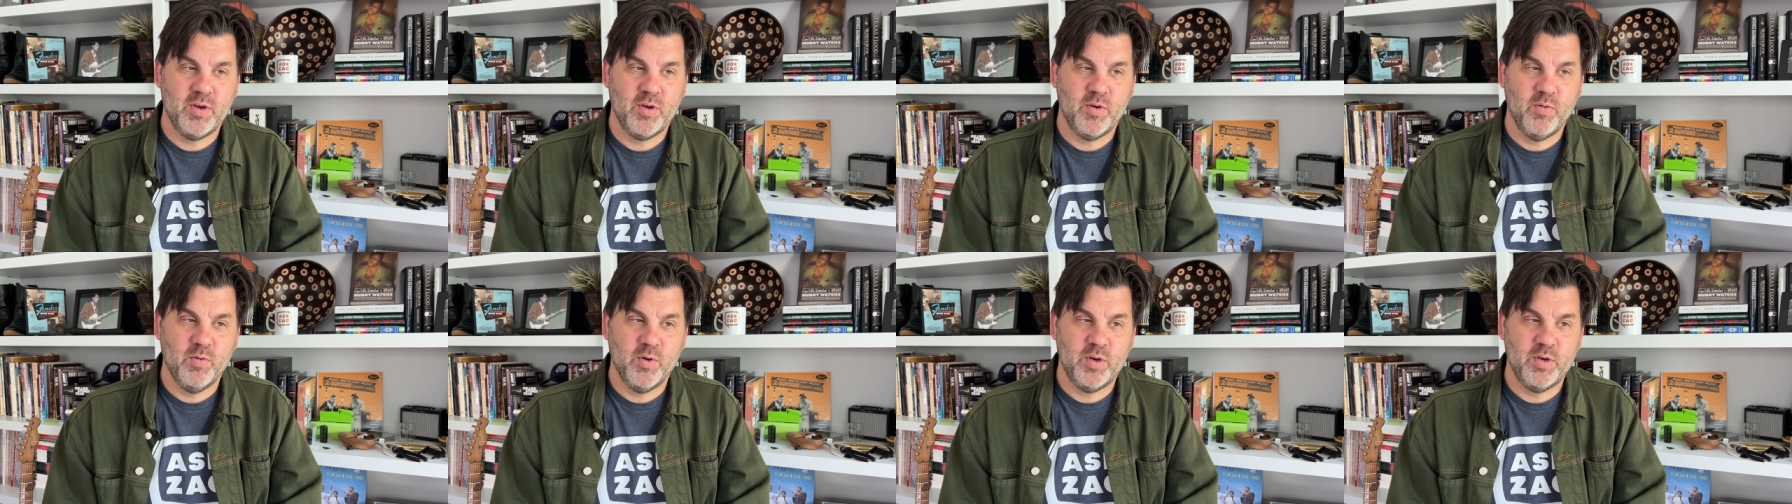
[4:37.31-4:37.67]

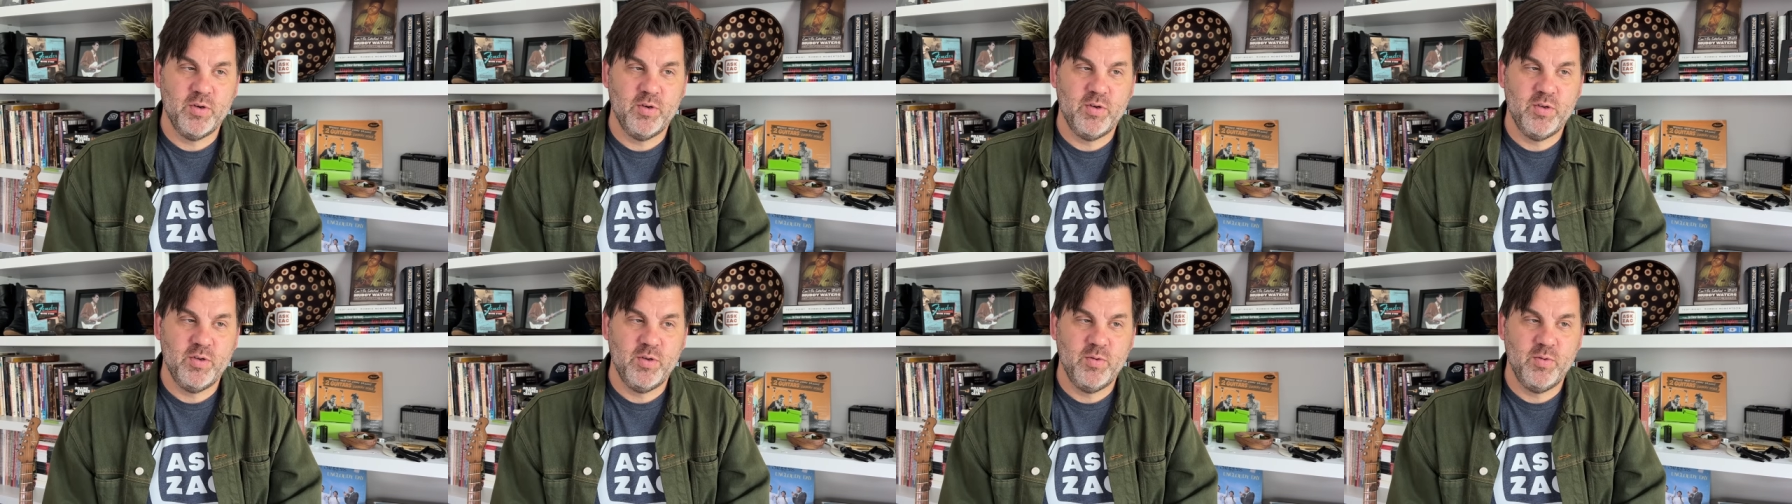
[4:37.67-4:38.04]

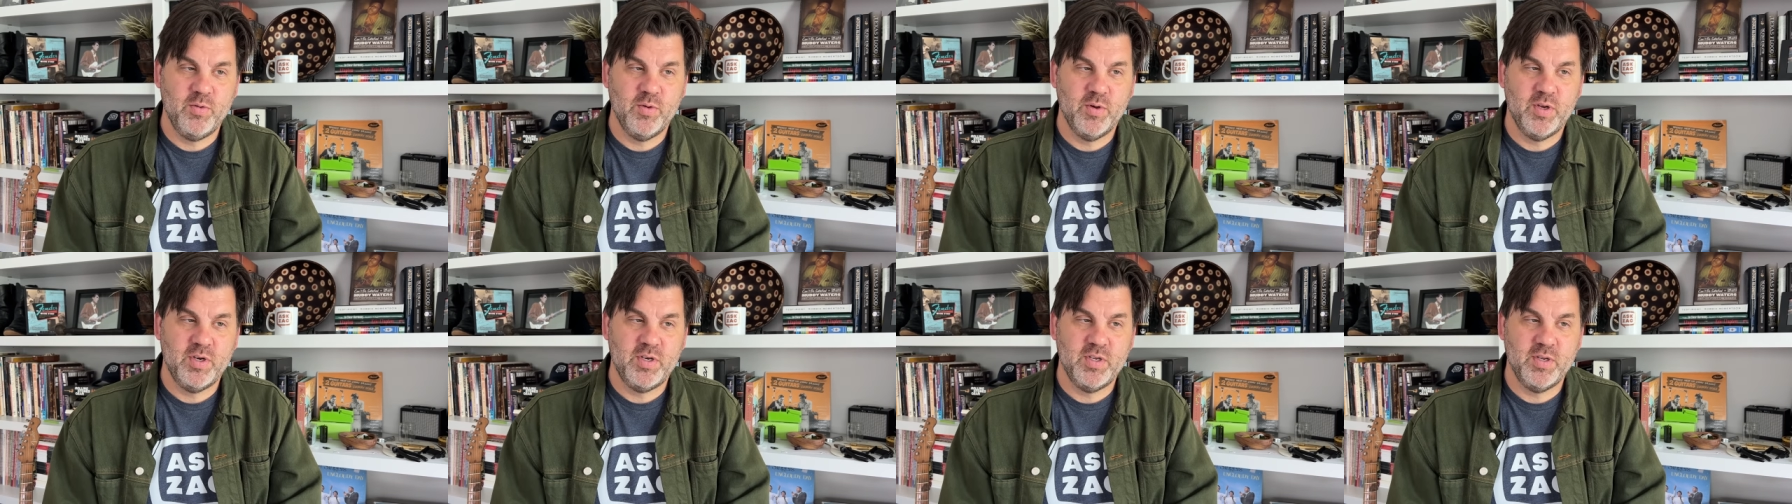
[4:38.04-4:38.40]
going
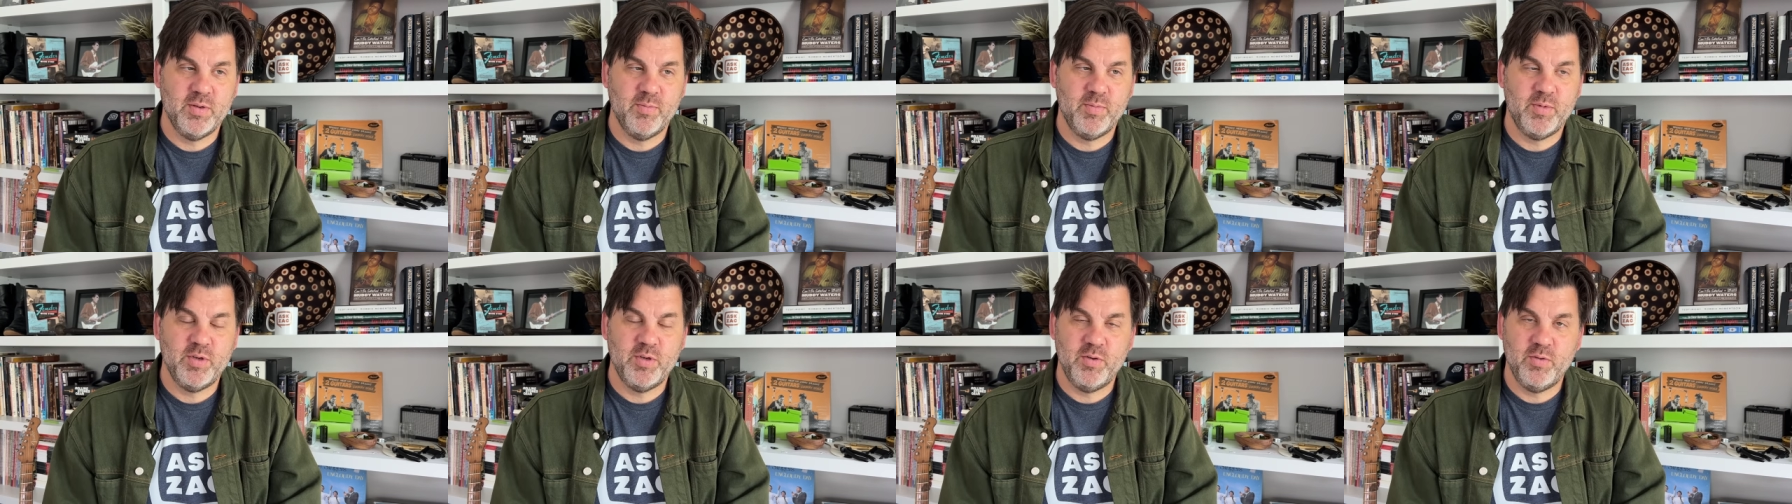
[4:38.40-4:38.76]
to
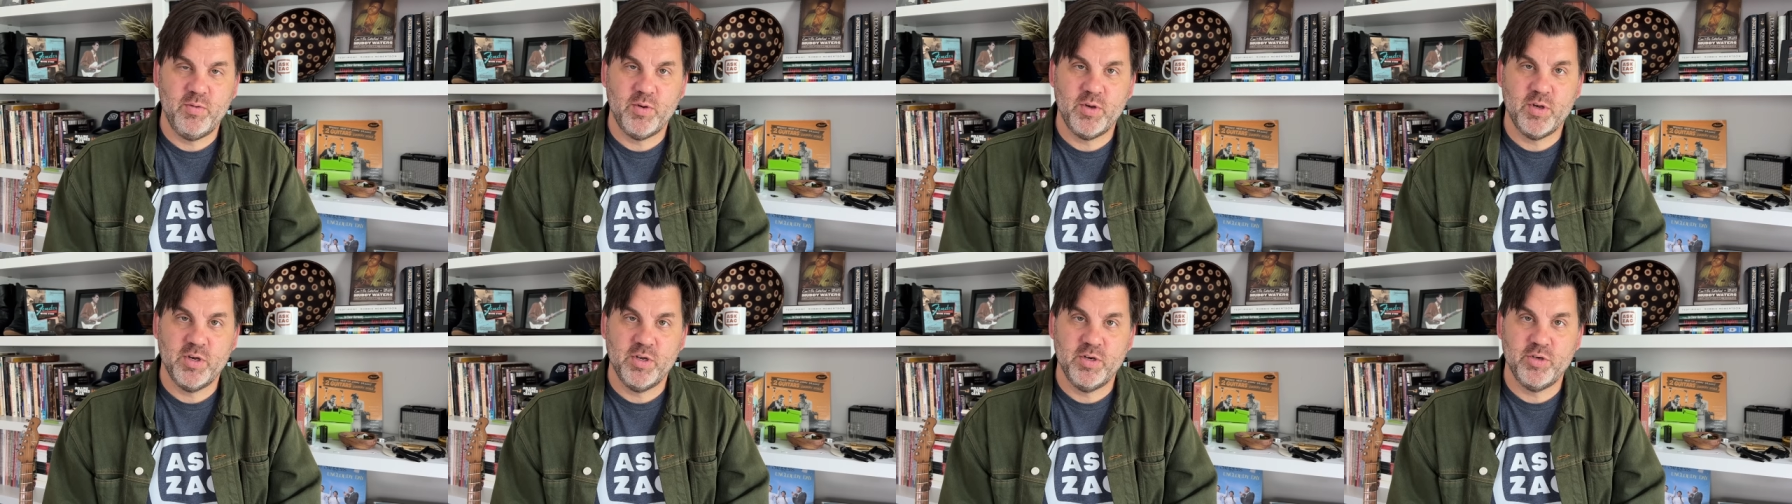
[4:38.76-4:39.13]
attempt
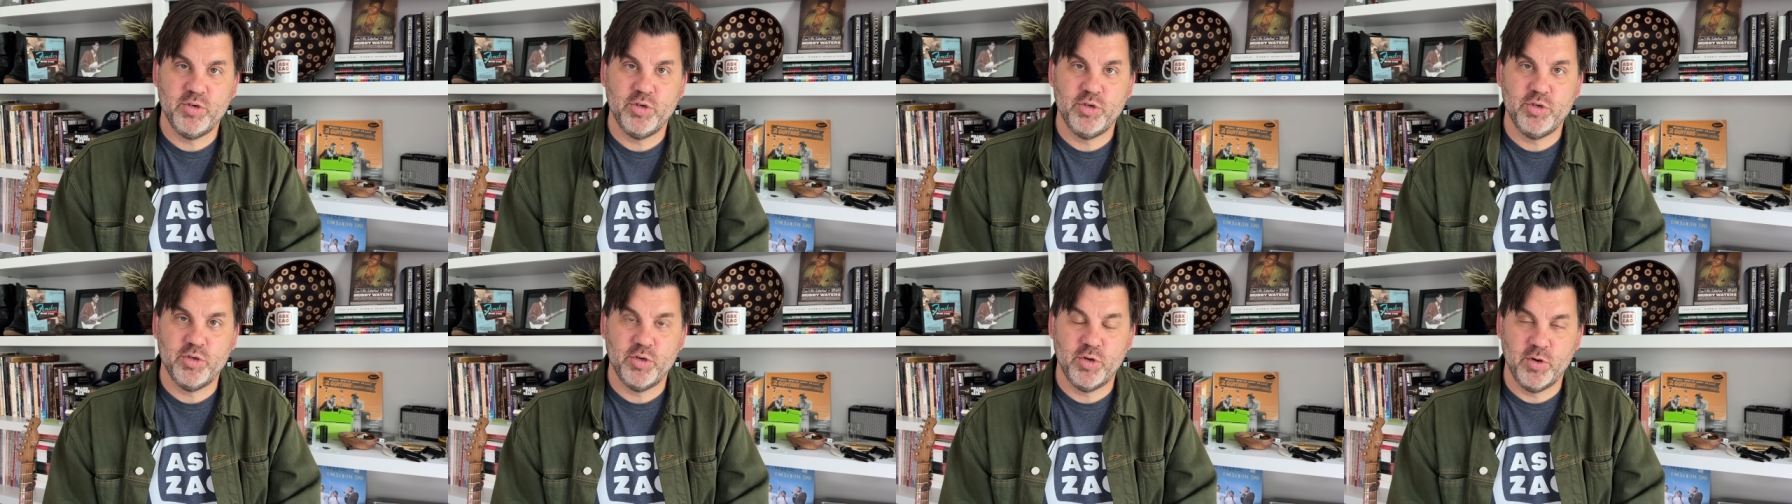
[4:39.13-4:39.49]
to cut
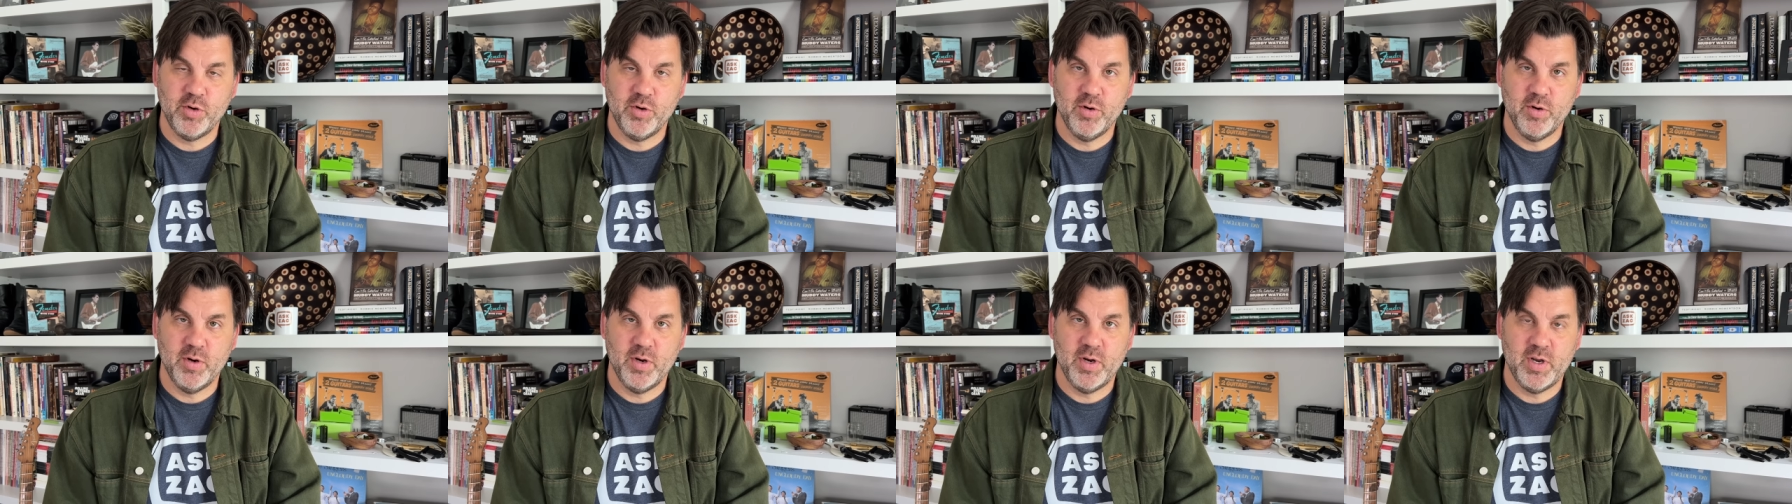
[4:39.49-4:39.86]

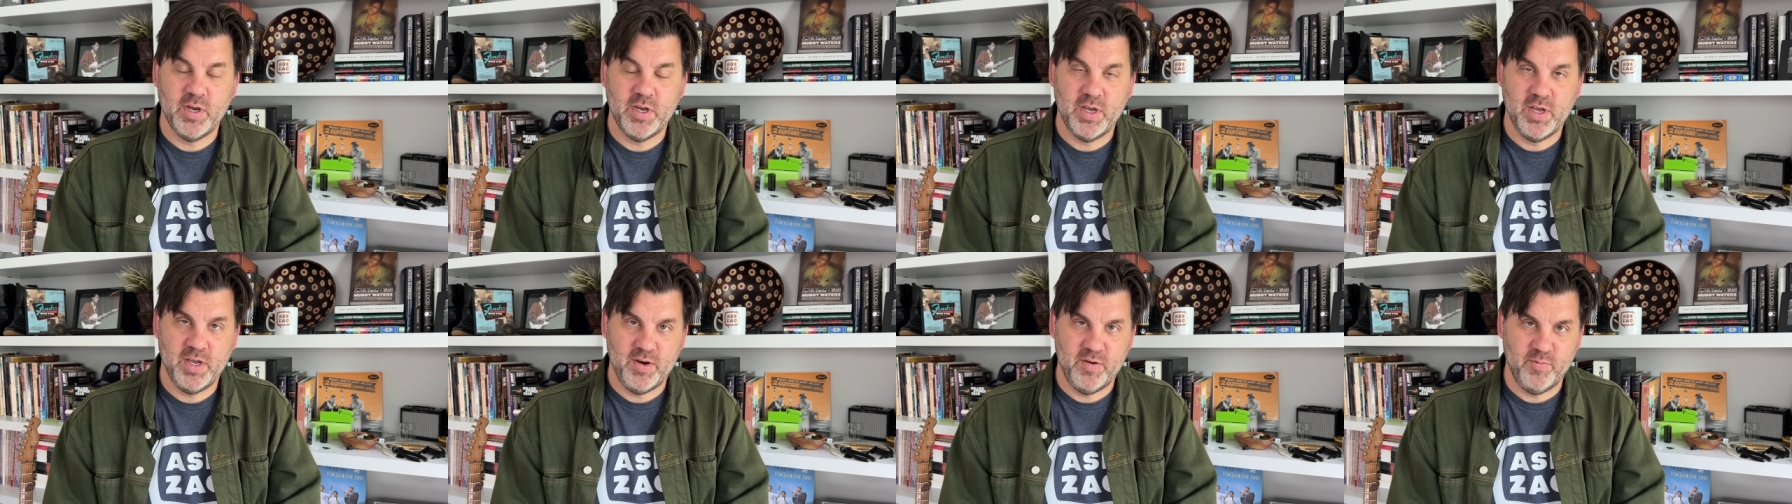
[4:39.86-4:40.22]
sugar
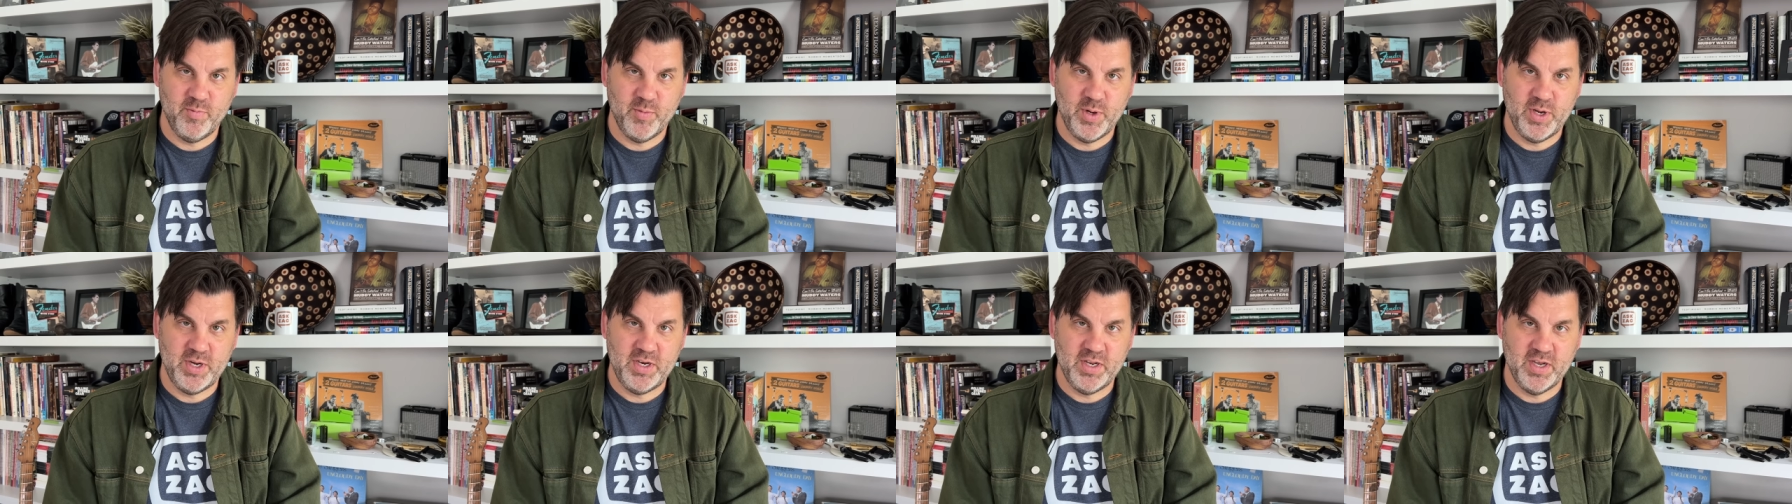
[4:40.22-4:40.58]
out of
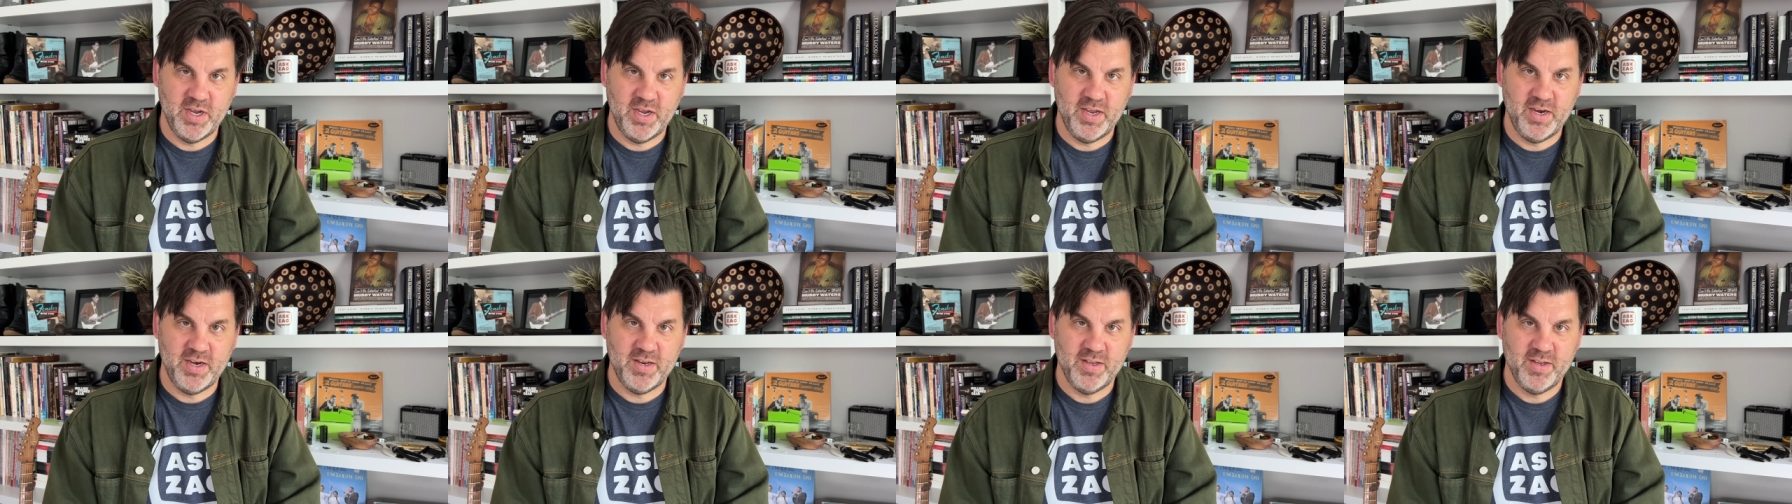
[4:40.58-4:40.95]
my
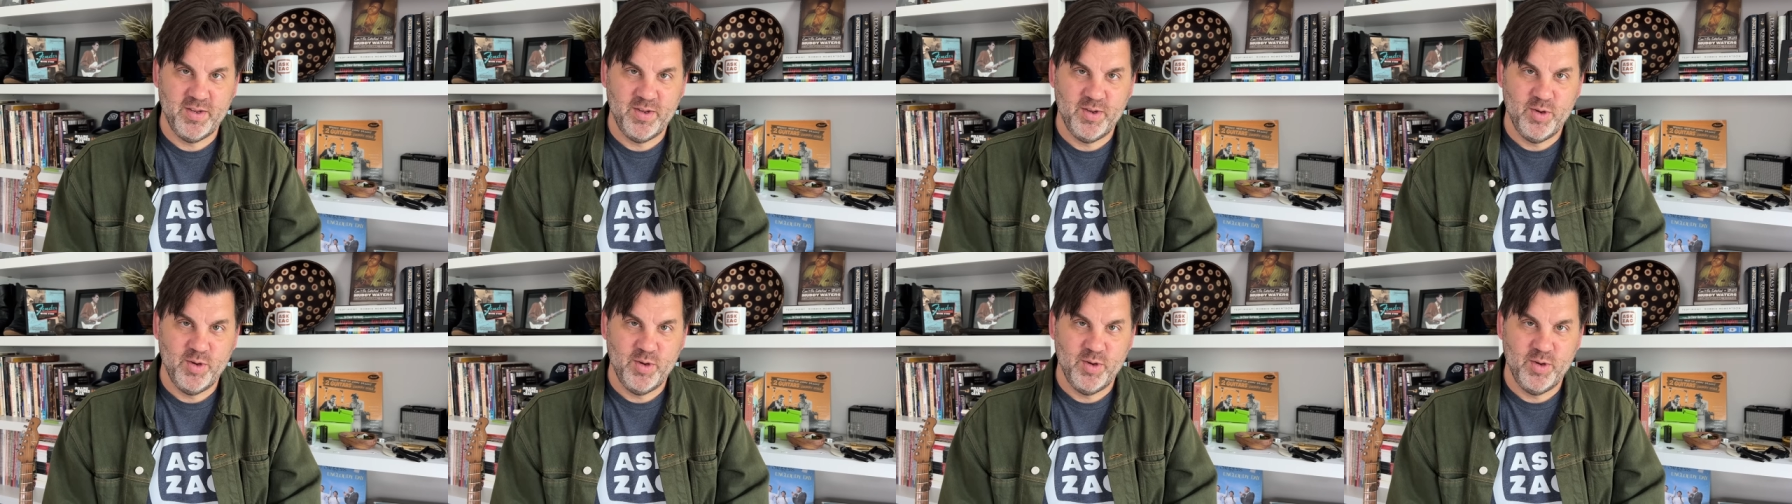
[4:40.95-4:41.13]
diet